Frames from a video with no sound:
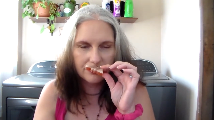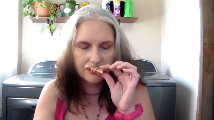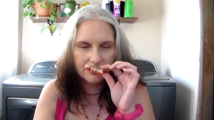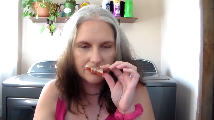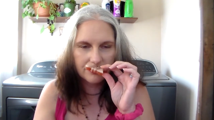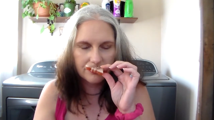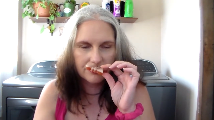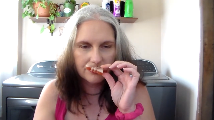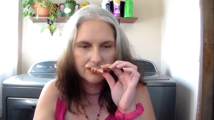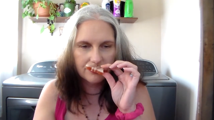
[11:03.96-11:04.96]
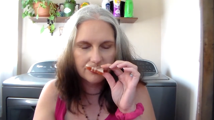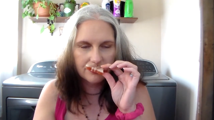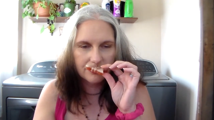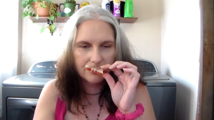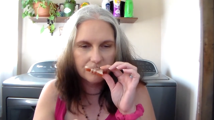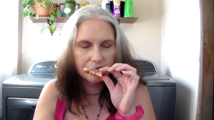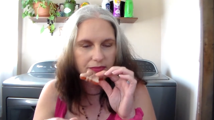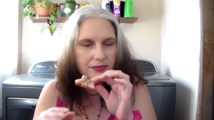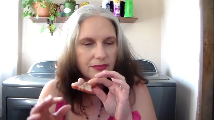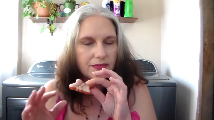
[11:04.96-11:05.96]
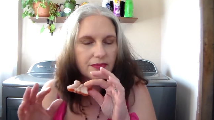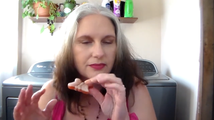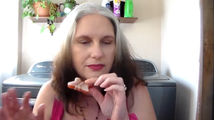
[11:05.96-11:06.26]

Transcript: No one is speaking in this clip.